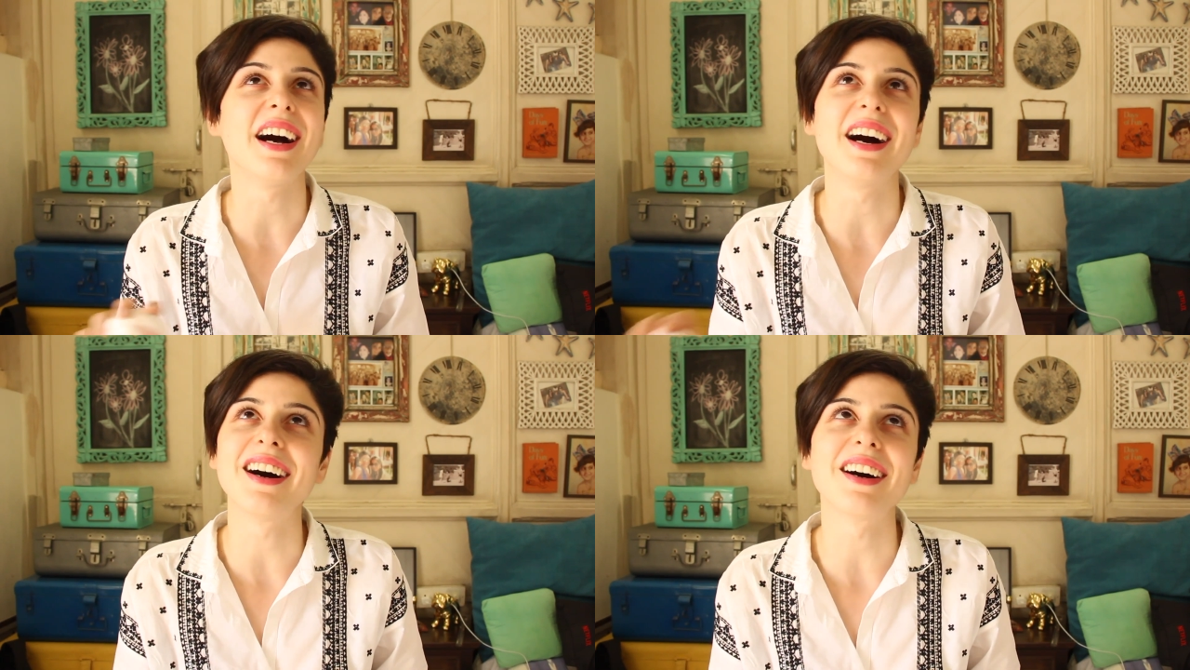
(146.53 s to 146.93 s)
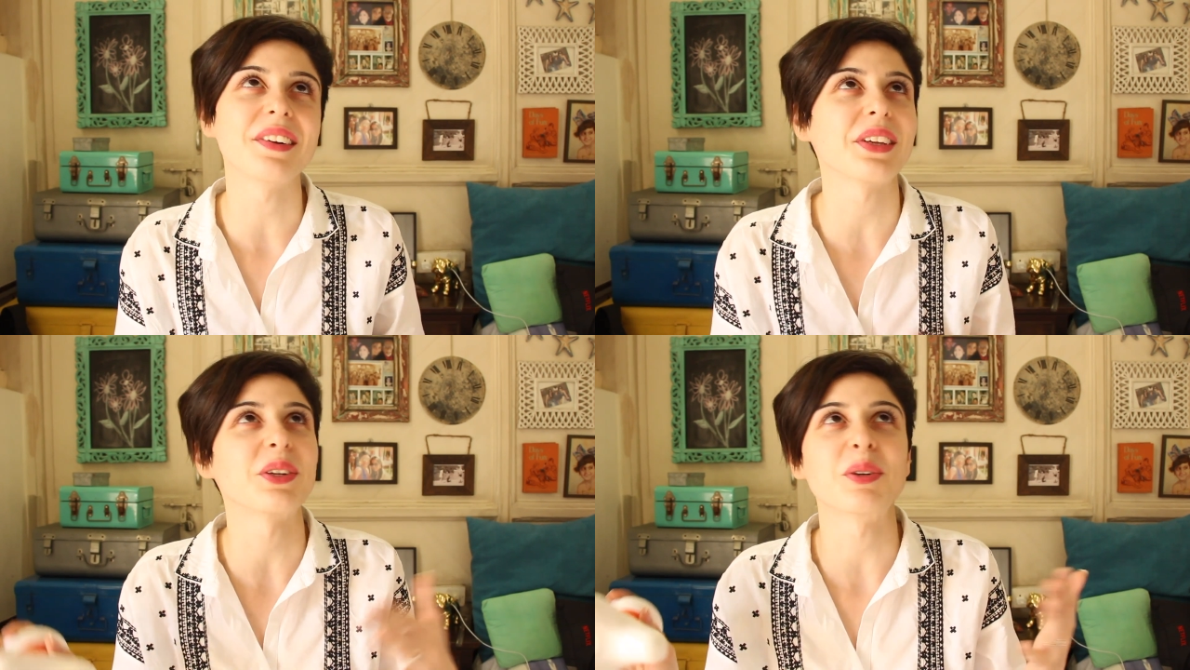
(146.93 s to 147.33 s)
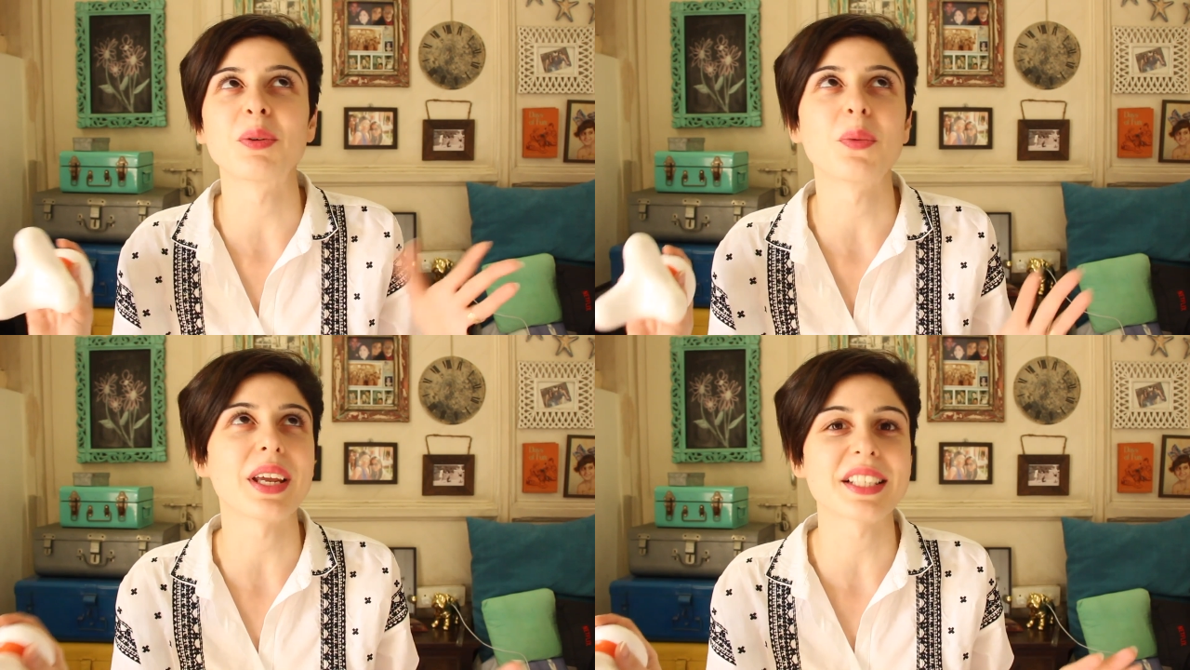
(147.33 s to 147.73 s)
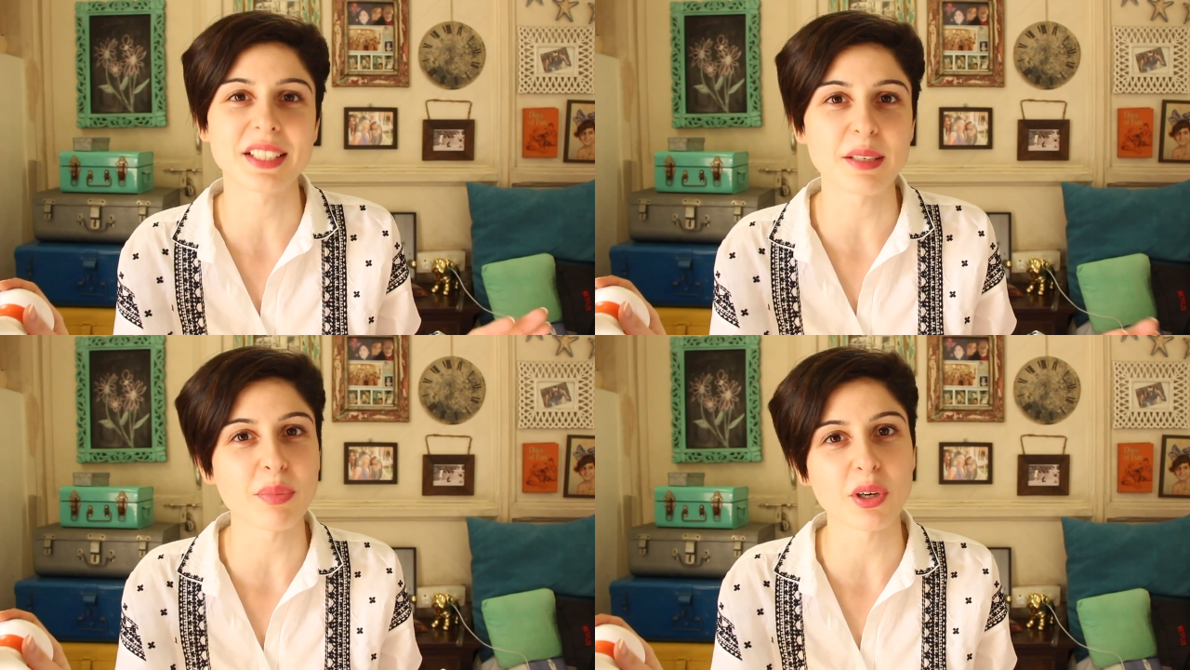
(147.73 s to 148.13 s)
huh, you know,
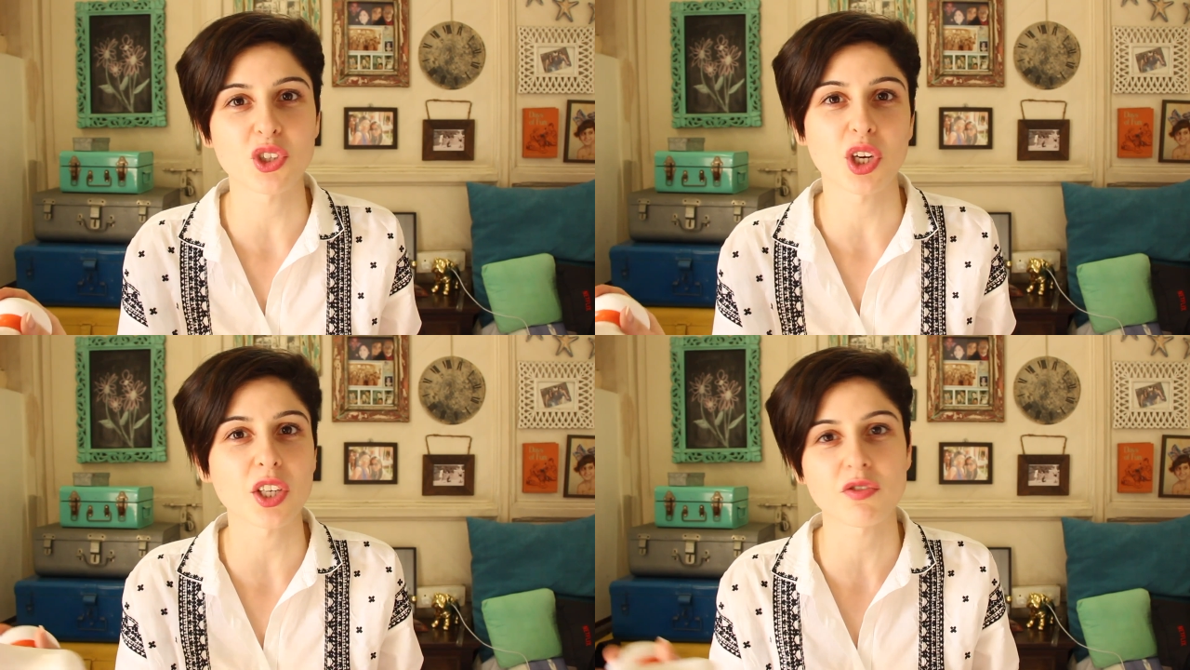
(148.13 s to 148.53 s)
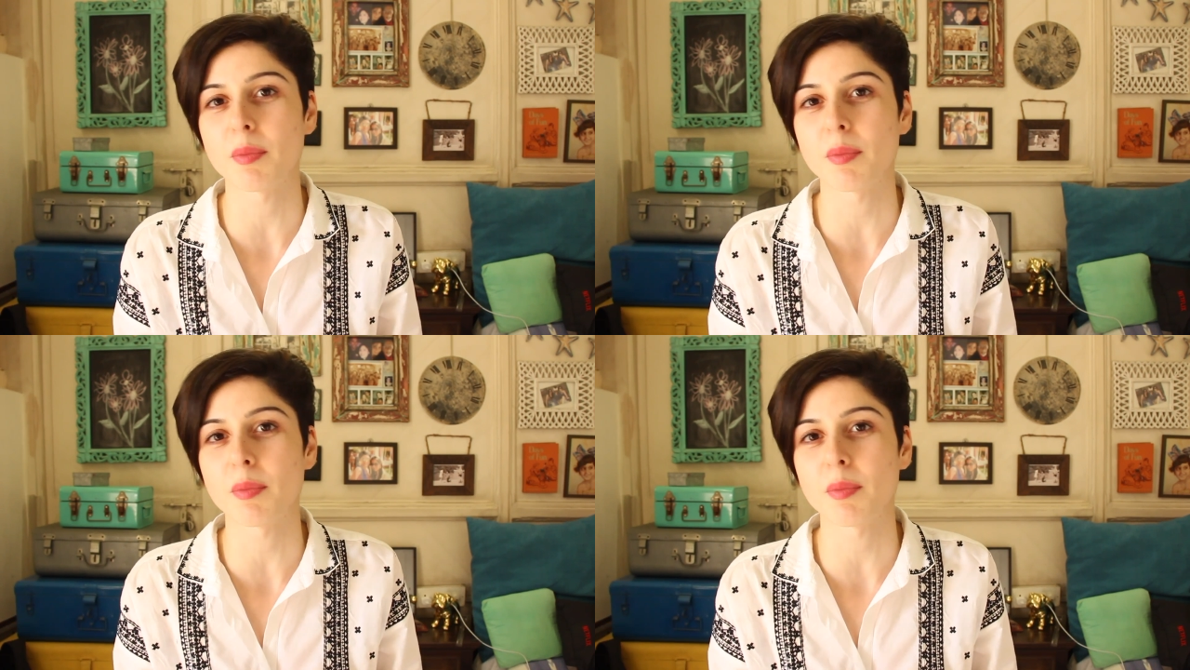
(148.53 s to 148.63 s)
wasted purchase.